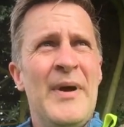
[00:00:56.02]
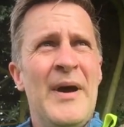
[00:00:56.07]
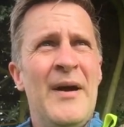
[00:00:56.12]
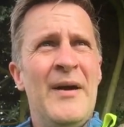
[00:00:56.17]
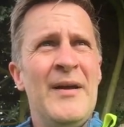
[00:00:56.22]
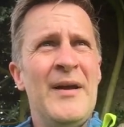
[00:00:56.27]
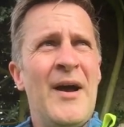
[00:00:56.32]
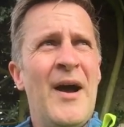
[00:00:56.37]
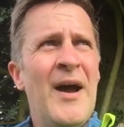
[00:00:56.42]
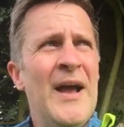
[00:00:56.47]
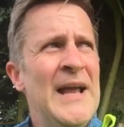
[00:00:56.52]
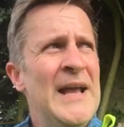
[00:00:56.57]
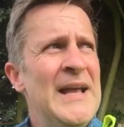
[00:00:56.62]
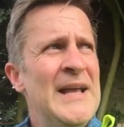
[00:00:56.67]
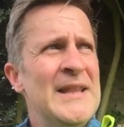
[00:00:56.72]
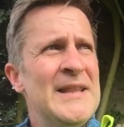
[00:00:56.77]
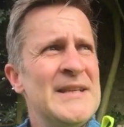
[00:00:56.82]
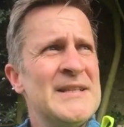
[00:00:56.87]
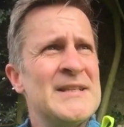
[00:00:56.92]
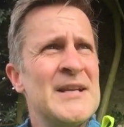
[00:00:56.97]
I
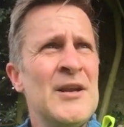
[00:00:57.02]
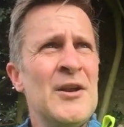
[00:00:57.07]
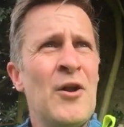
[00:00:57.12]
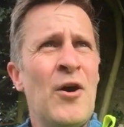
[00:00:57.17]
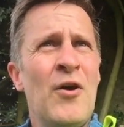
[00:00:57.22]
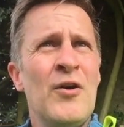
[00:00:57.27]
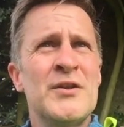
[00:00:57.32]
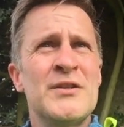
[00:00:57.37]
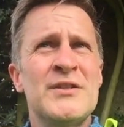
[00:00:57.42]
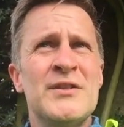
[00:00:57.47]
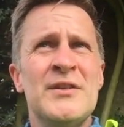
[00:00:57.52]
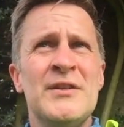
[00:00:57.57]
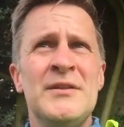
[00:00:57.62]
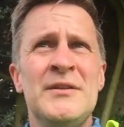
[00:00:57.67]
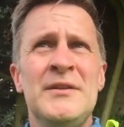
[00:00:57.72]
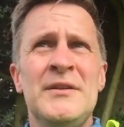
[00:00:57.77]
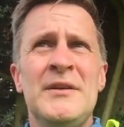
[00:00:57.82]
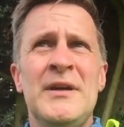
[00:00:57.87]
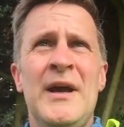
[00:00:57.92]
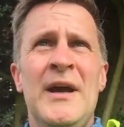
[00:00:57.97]
hear this a lot
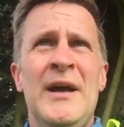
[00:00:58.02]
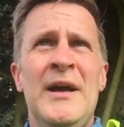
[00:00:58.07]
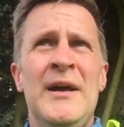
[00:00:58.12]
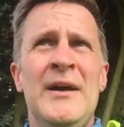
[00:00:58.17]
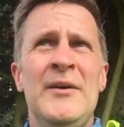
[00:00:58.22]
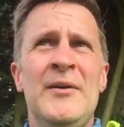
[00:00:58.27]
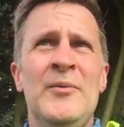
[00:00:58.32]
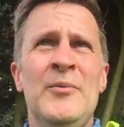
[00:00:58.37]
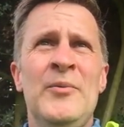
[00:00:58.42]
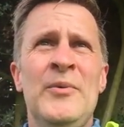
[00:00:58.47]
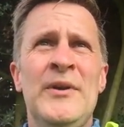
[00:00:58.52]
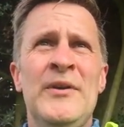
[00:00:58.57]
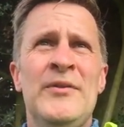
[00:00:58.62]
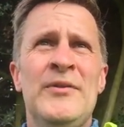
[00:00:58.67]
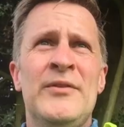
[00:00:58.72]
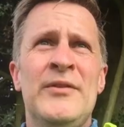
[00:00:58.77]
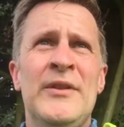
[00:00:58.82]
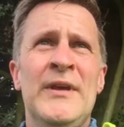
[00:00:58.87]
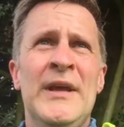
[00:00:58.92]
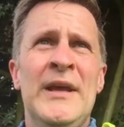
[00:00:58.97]
with
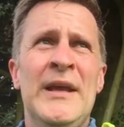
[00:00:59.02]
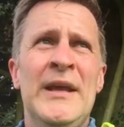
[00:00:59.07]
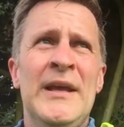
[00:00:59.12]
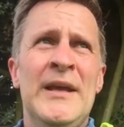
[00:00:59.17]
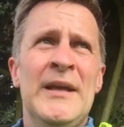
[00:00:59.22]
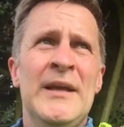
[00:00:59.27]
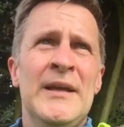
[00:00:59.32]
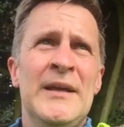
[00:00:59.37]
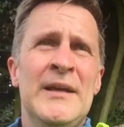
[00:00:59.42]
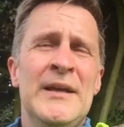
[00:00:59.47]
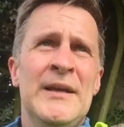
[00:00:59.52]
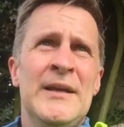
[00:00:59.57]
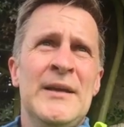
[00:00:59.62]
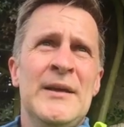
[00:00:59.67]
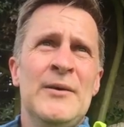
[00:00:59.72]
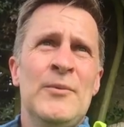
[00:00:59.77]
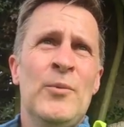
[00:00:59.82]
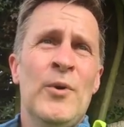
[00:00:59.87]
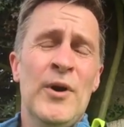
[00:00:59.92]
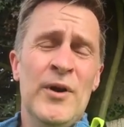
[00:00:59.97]
the
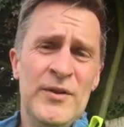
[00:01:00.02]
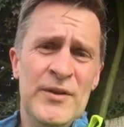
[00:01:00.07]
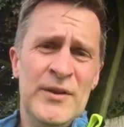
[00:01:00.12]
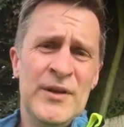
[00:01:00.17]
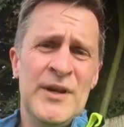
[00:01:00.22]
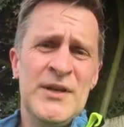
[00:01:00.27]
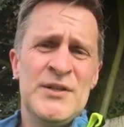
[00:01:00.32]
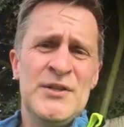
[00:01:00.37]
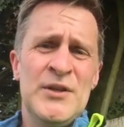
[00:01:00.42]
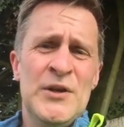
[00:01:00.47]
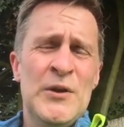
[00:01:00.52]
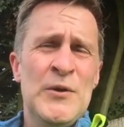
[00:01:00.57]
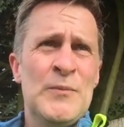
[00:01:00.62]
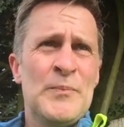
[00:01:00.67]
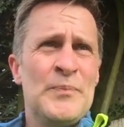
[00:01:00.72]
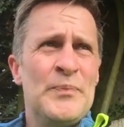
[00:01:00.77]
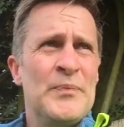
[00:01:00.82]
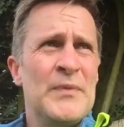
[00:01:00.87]
work that I do,